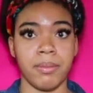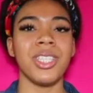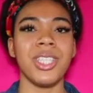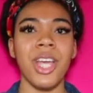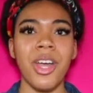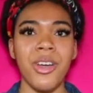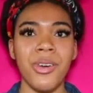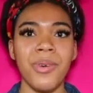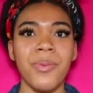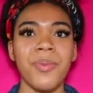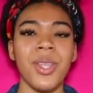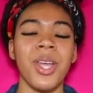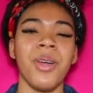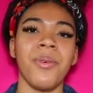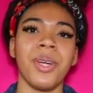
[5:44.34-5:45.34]

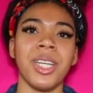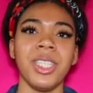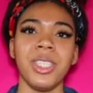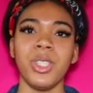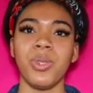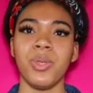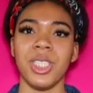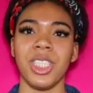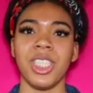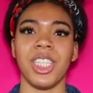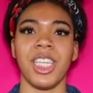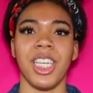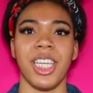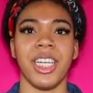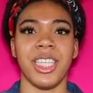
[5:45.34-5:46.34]
So we're gonna
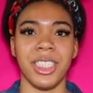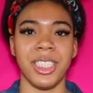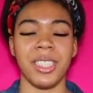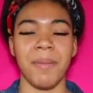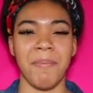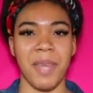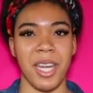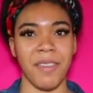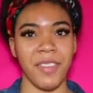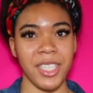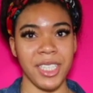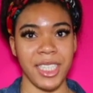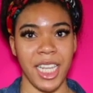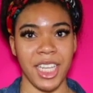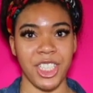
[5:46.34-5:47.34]
switch gears to
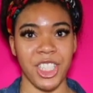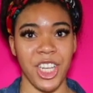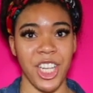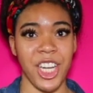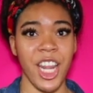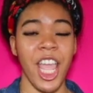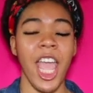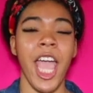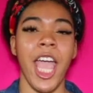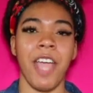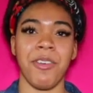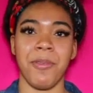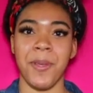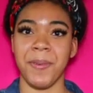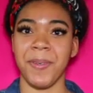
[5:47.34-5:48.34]
manifestation.
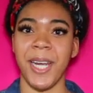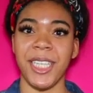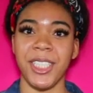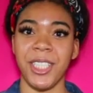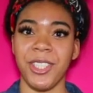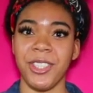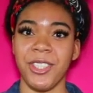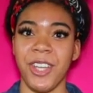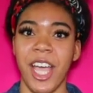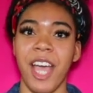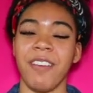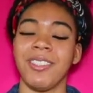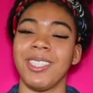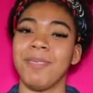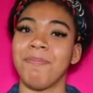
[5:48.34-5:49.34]
And remember I told you I
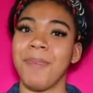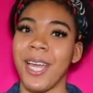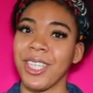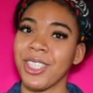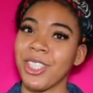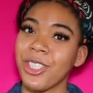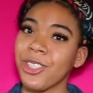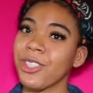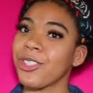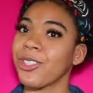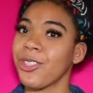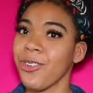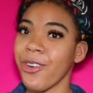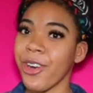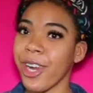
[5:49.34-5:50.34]
have a special
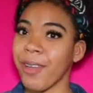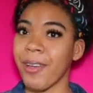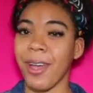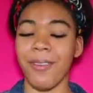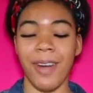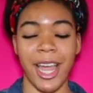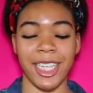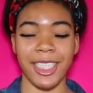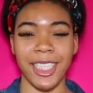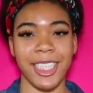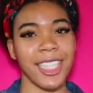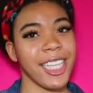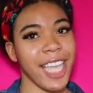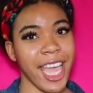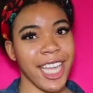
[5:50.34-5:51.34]
story about
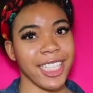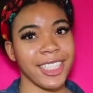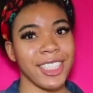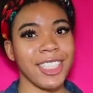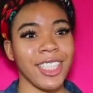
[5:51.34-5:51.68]
Rocsi Diaz.